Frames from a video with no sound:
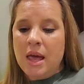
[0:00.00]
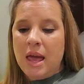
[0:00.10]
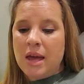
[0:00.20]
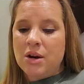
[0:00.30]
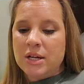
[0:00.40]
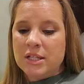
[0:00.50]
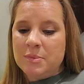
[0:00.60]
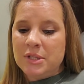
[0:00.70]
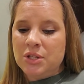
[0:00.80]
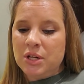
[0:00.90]
A
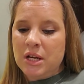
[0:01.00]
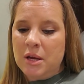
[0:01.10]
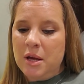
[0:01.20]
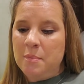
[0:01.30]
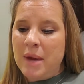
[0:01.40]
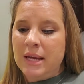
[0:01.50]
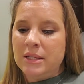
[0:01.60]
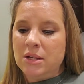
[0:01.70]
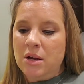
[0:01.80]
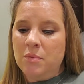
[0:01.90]
Christmas tree
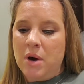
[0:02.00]
painted on